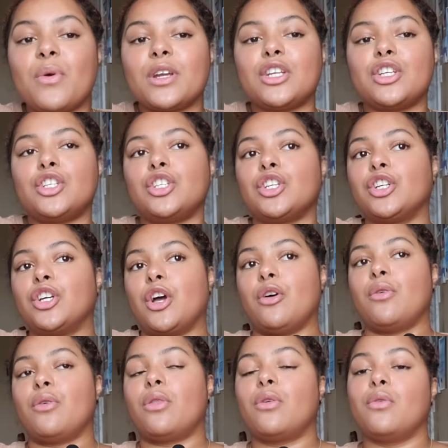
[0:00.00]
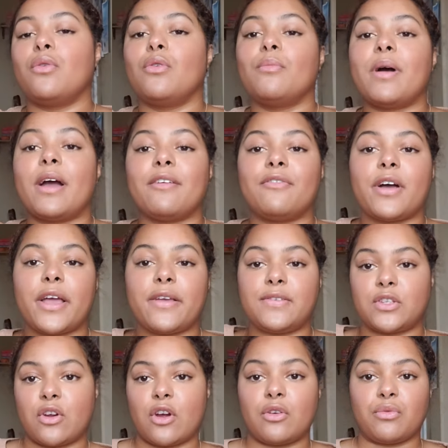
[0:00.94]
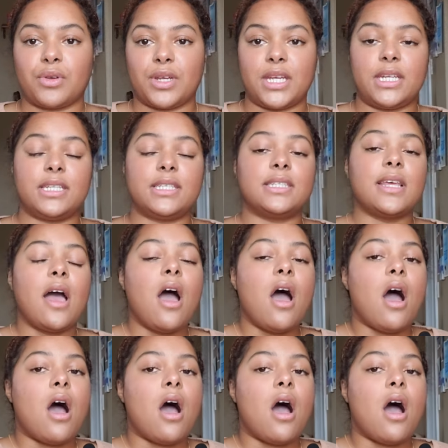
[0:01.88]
I wanted to go through my 5-star reads